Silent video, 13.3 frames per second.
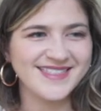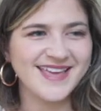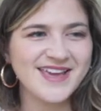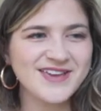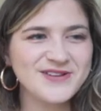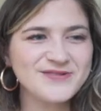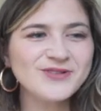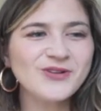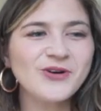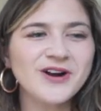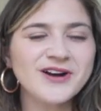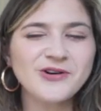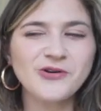Thank you,
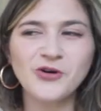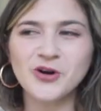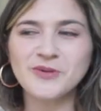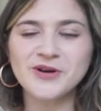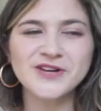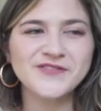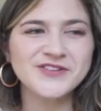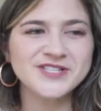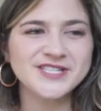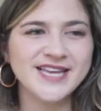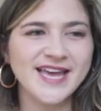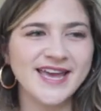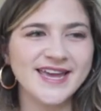Laura Corbett, for
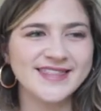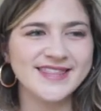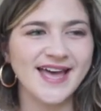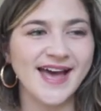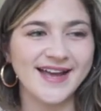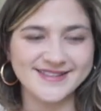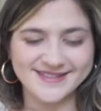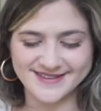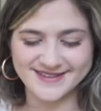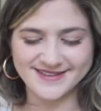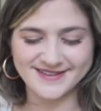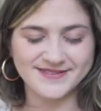saying that.